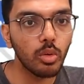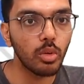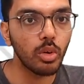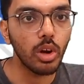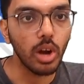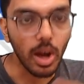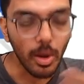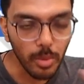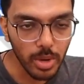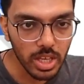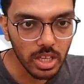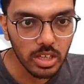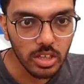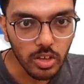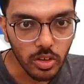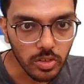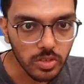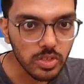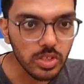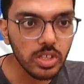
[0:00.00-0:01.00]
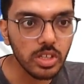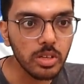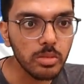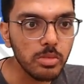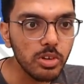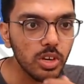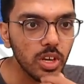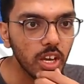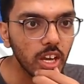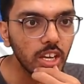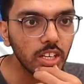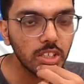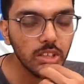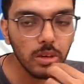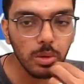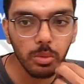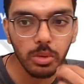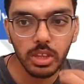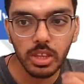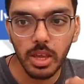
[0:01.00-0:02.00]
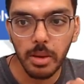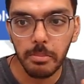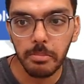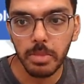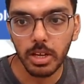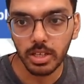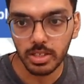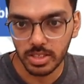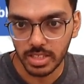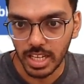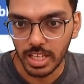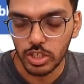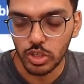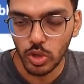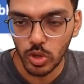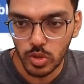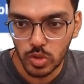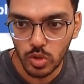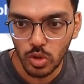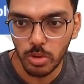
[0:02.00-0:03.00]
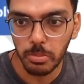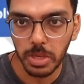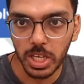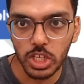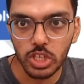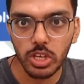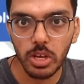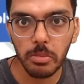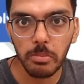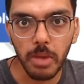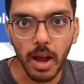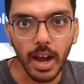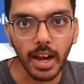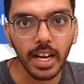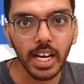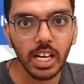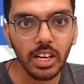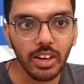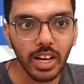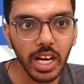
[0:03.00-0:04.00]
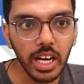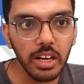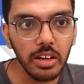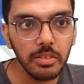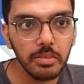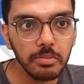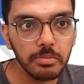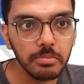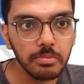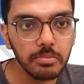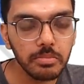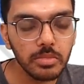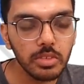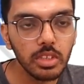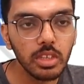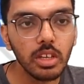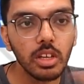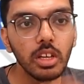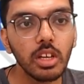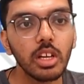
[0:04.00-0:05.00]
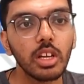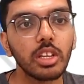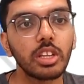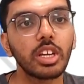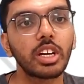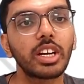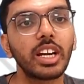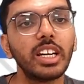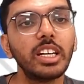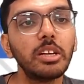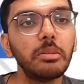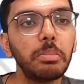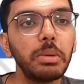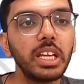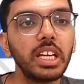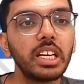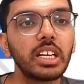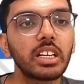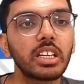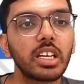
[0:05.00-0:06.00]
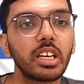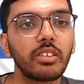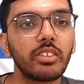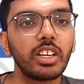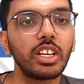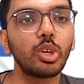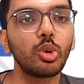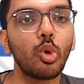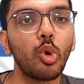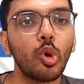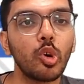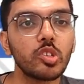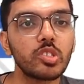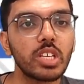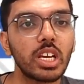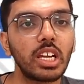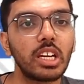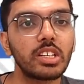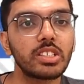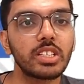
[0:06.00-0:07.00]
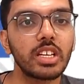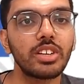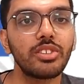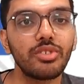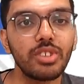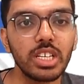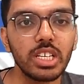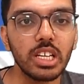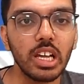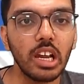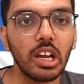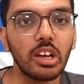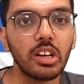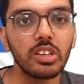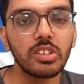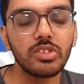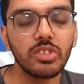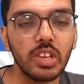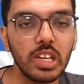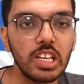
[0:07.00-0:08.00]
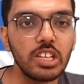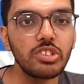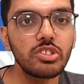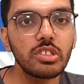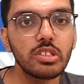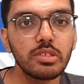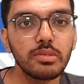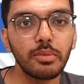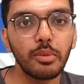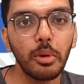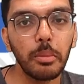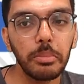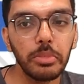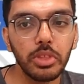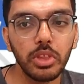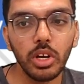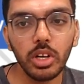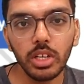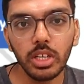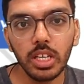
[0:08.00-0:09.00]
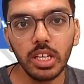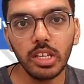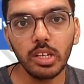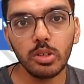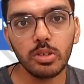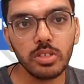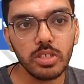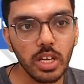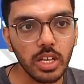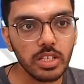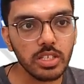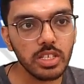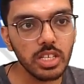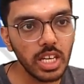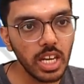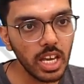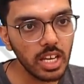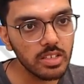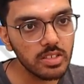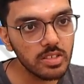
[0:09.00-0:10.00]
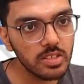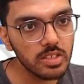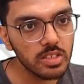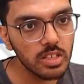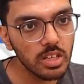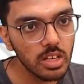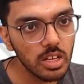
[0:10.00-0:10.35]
Are we in constant communication with them? Because that's also a major market, right? The credit period given to wholesalers and retailers ranges from 30 to 60 days.